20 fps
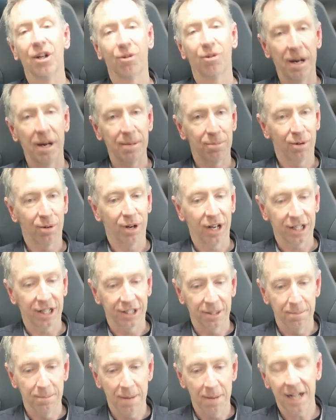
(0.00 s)
great
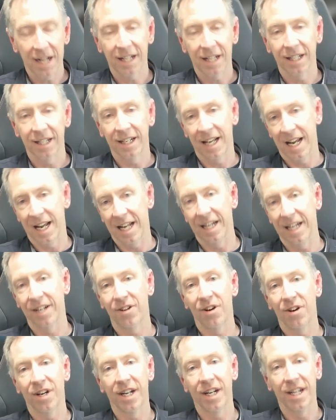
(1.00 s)
products to market and
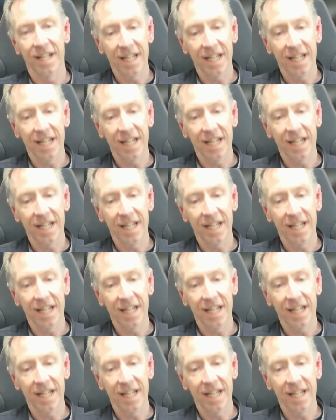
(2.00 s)
kind of